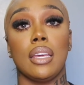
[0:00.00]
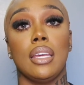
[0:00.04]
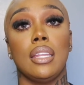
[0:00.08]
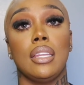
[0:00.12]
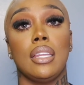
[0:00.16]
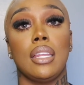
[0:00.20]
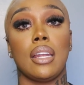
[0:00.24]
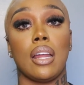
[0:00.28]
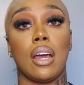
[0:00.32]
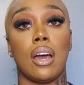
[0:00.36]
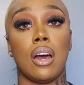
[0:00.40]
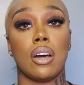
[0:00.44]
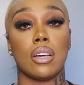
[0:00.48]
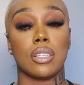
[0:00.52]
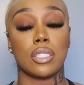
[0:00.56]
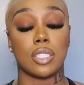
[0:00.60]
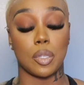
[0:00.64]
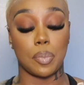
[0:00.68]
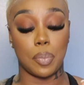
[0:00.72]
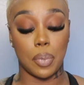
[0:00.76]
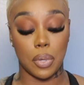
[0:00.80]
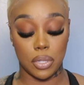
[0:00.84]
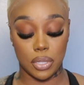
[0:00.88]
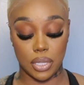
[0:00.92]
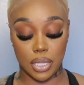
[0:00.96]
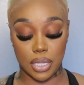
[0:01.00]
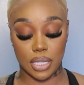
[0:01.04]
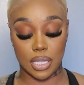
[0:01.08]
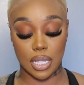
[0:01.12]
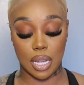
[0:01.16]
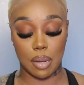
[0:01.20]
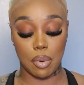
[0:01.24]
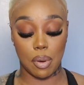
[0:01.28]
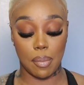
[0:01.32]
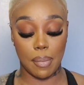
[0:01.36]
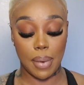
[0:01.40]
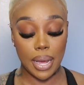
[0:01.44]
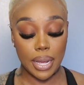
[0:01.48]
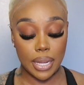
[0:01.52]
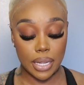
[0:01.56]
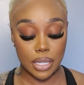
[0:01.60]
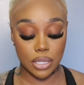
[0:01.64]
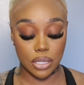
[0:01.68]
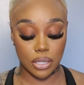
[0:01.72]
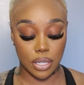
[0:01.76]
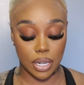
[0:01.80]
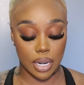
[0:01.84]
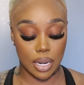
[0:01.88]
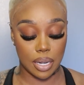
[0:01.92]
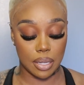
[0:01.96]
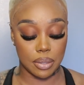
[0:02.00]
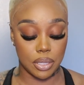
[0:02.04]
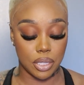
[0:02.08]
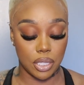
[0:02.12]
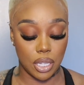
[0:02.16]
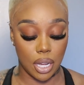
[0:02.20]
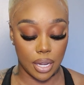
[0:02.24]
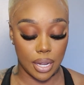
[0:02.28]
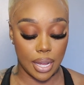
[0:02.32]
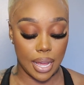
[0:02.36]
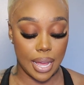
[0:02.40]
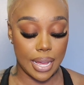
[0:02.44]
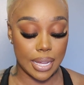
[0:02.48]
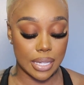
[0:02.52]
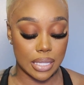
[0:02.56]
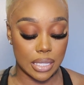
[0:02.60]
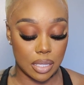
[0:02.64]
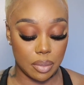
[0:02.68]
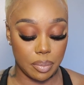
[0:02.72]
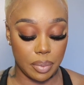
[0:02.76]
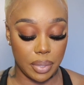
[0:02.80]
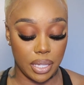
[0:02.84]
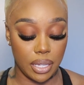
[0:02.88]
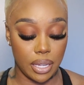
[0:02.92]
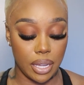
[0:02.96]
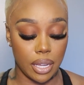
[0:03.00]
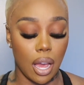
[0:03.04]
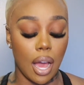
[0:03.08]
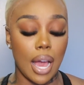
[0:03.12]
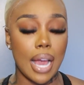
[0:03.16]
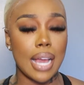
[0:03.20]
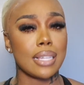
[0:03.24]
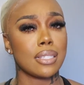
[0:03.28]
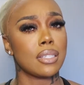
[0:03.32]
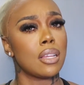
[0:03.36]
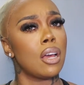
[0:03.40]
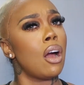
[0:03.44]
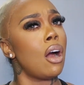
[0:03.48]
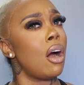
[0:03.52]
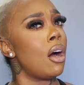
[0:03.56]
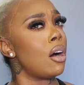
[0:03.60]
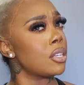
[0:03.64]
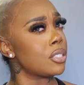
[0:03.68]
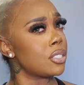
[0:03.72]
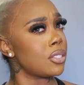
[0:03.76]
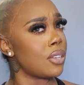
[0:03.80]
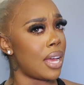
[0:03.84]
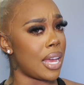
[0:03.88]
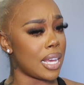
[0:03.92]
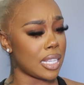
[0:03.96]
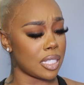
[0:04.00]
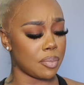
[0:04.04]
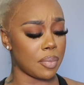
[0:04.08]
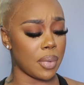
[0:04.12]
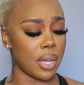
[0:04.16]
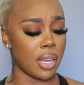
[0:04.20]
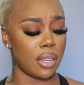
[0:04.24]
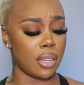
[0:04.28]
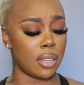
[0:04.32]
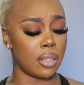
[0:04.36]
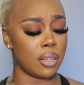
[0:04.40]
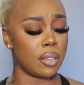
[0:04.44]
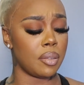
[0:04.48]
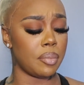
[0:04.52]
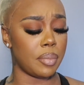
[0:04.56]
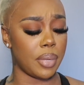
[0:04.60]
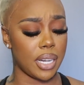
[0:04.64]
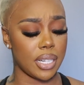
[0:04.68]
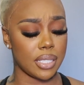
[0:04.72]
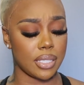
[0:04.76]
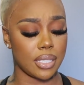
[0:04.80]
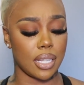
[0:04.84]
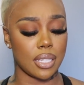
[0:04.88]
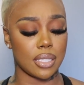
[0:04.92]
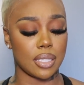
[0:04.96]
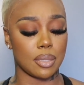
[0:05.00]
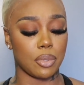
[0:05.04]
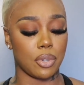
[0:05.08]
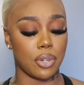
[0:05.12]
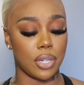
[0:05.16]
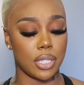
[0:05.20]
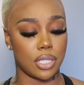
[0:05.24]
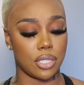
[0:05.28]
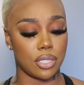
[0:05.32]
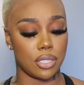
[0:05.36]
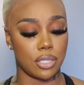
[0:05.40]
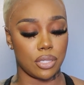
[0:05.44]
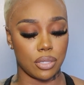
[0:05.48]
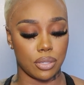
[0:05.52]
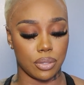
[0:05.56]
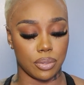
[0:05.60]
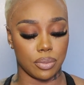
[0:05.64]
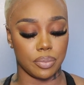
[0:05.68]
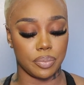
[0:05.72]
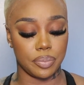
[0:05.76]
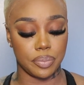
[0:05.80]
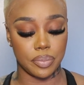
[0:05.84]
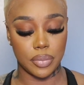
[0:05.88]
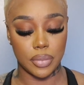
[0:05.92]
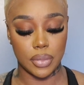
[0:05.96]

And then I also posted some on my Instagram so y'all can ask me. And y'all also asked my hairstylist some questions too.